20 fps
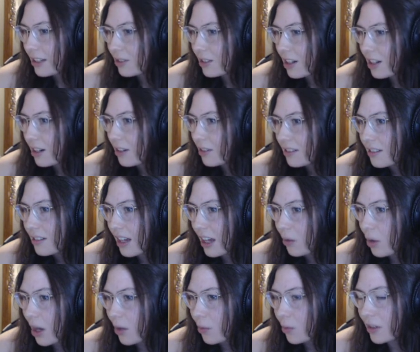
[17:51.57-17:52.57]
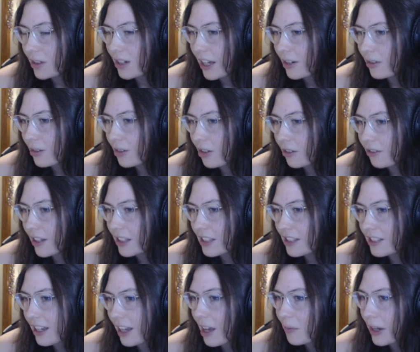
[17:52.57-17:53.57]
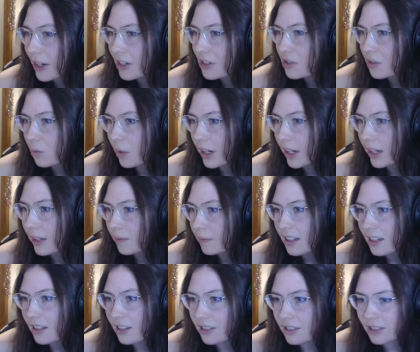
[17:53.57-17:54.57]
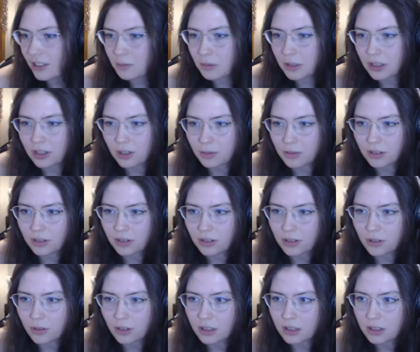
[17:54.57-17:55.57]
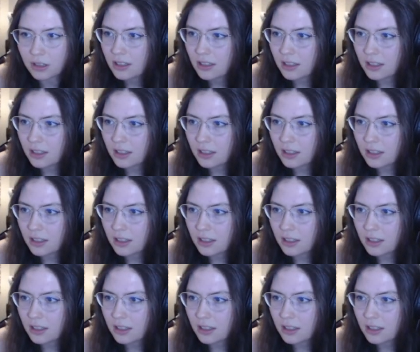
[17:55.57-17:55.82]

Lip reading: know. I don't know if I'd say I'm actually winning, because these bishops are so good.